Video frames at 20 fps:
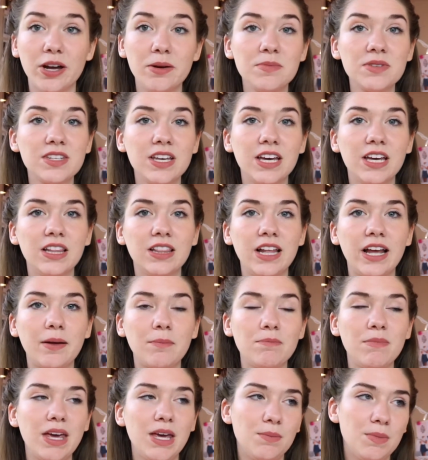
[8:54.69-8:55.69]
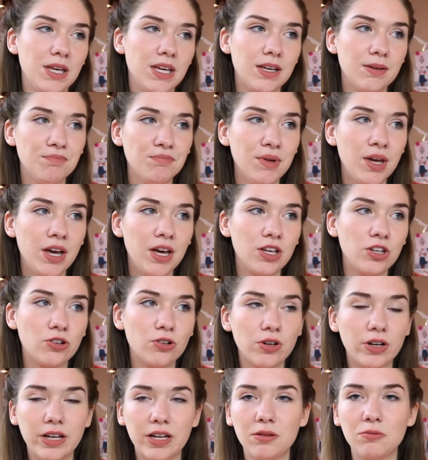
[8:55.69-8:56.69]
I'm saying like maybe
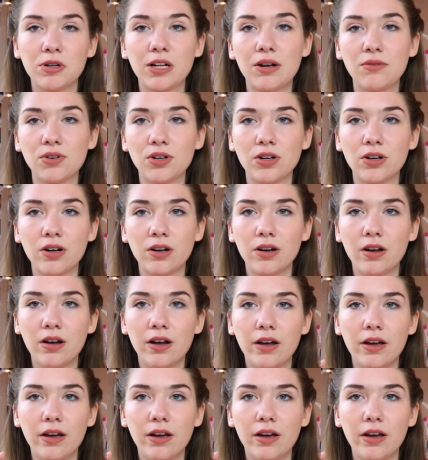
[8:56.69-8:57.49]
you're in whatever,